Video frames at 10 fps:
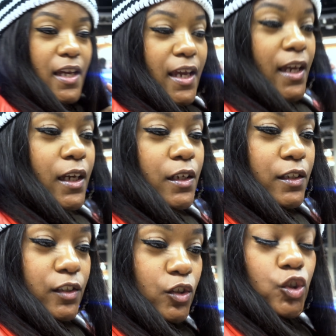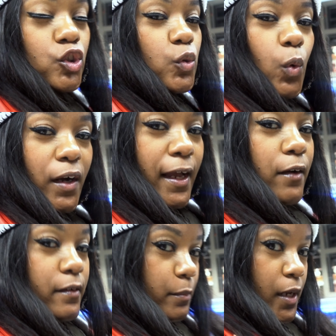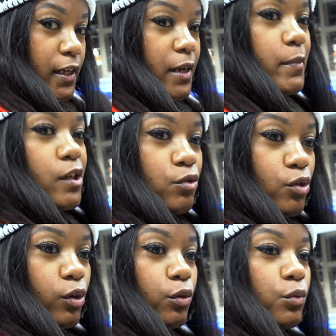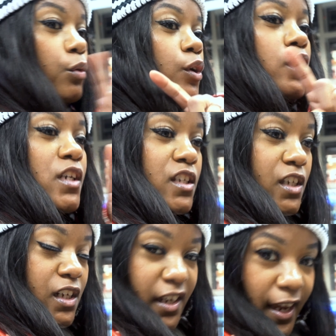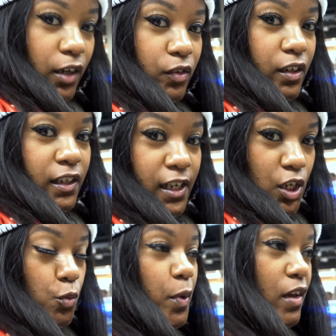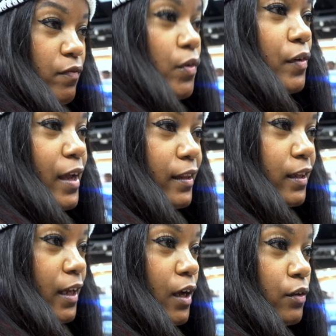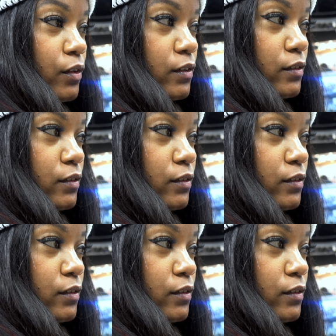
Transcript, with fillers: hand to walk out and pay. They make you go to the counter and you pay for it at the counter.